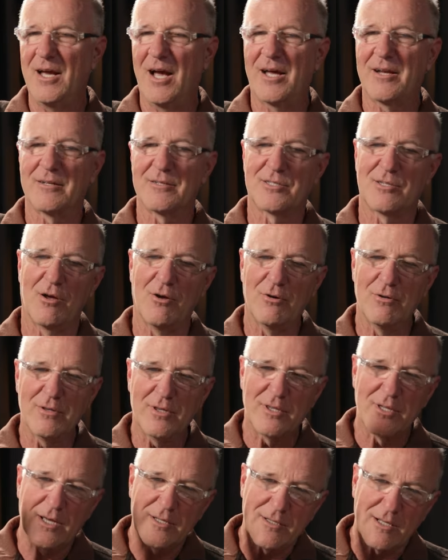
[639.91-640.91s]
He had his
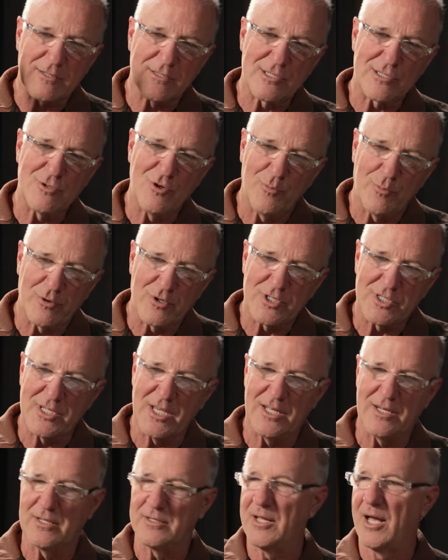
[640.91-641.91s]
own thing that
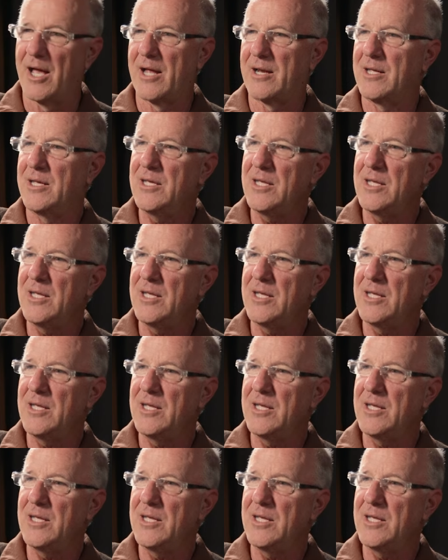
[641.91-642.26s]
superseded that.